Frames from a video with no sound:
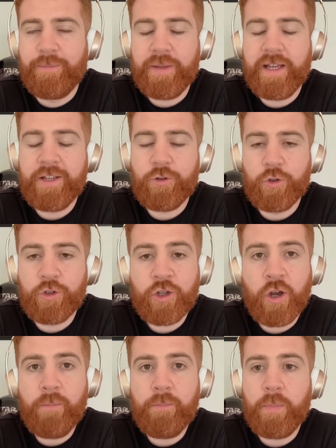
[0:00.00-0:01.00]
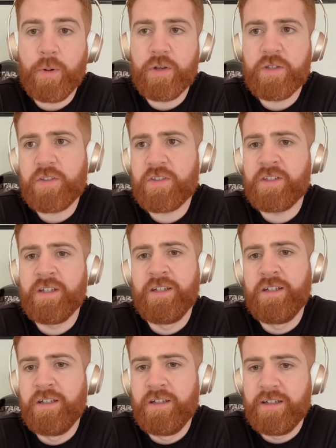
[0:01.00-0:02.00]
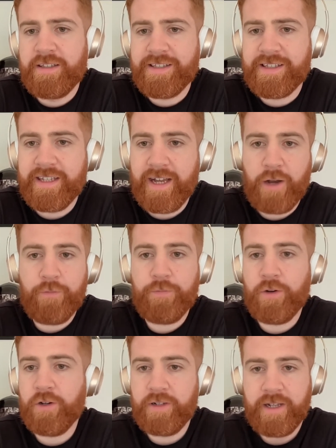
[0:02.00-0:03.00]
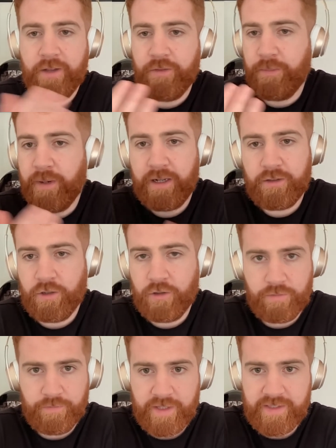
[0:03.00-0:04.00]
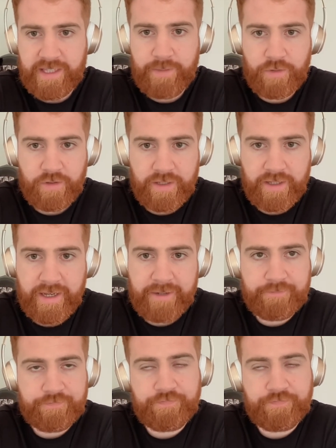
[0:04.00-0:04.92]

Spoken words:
a good compass to see how far down the backlog a team can get.